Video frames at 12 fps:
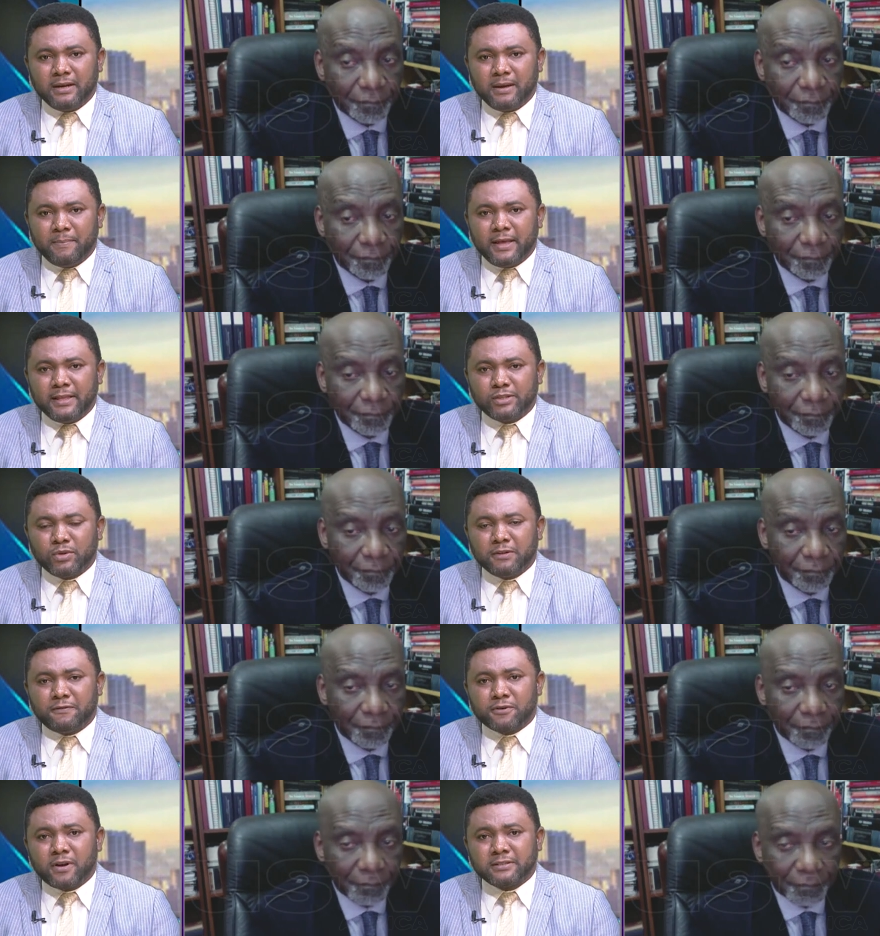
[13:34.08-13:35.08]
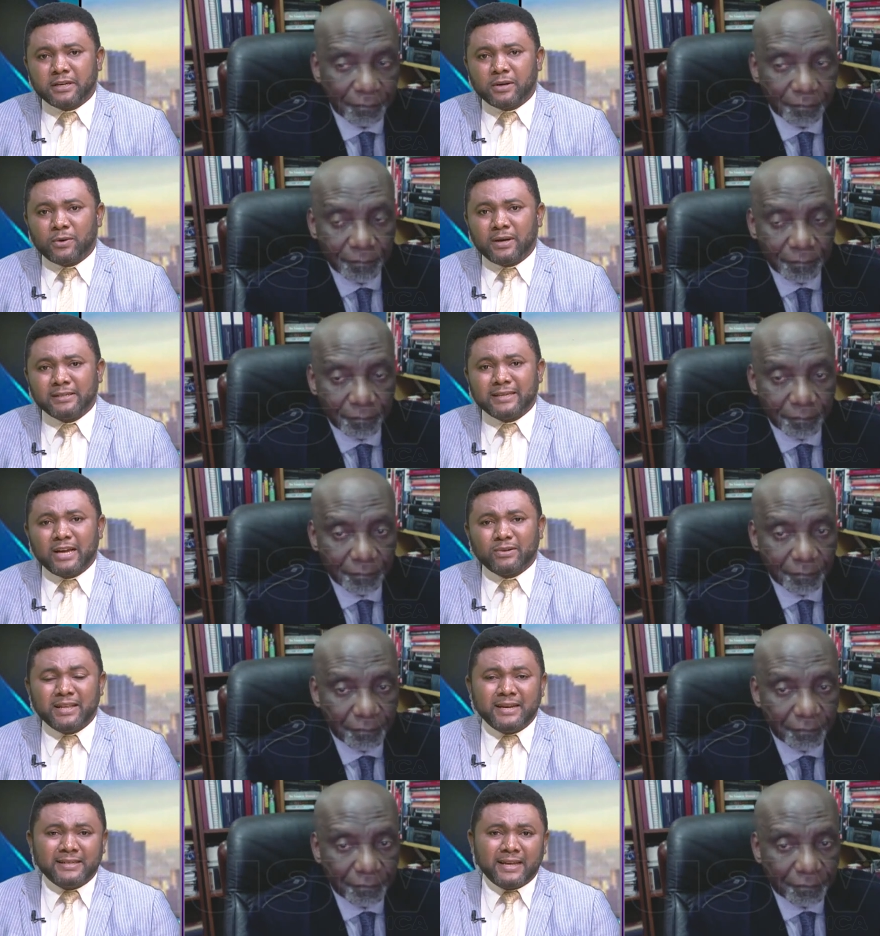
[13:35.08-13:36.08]
Speaker 1: barely 24 hours ago is
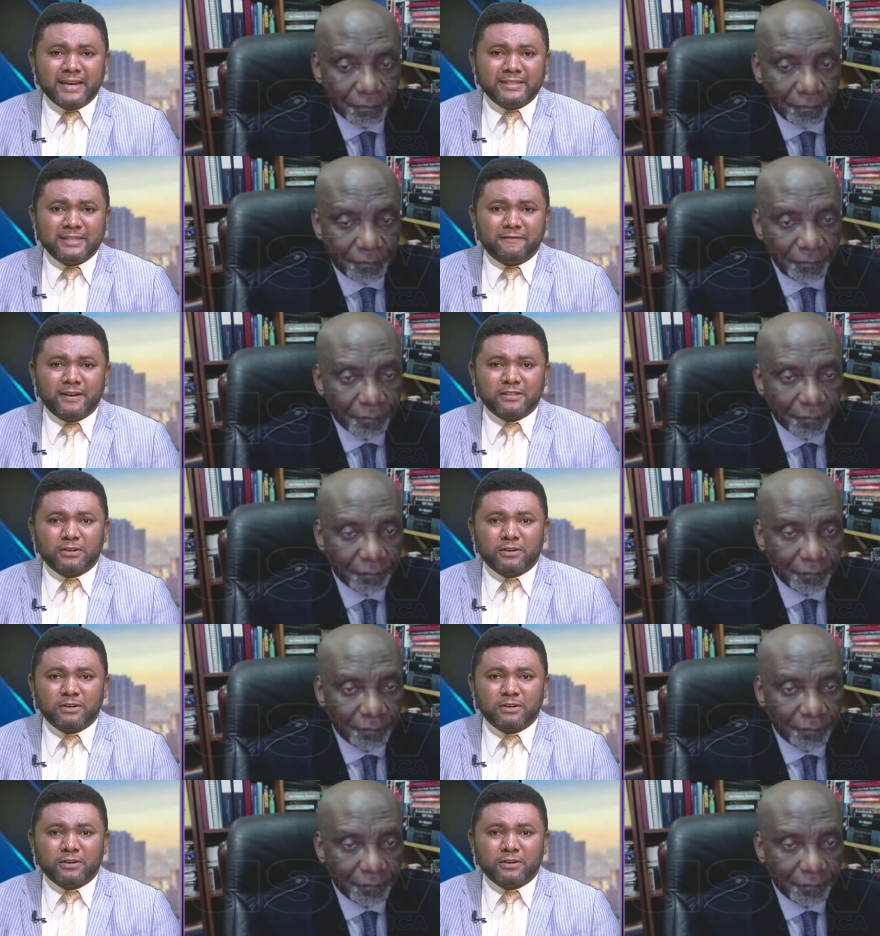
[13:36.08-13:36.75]
actually indicting the federal